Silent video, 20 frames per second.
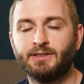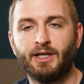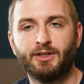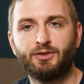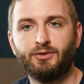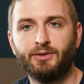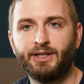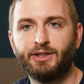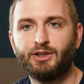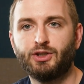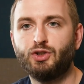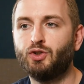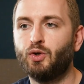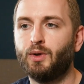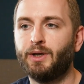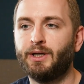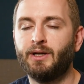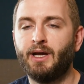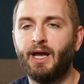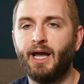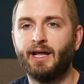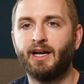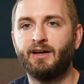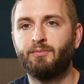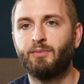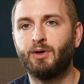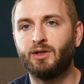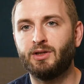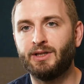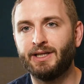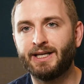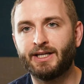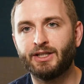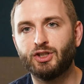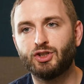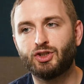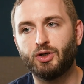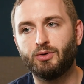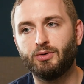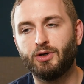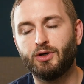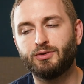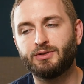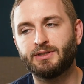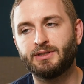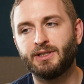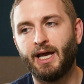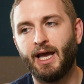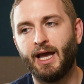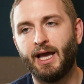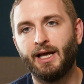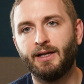It's not too late to join. And I put a link in the show notes,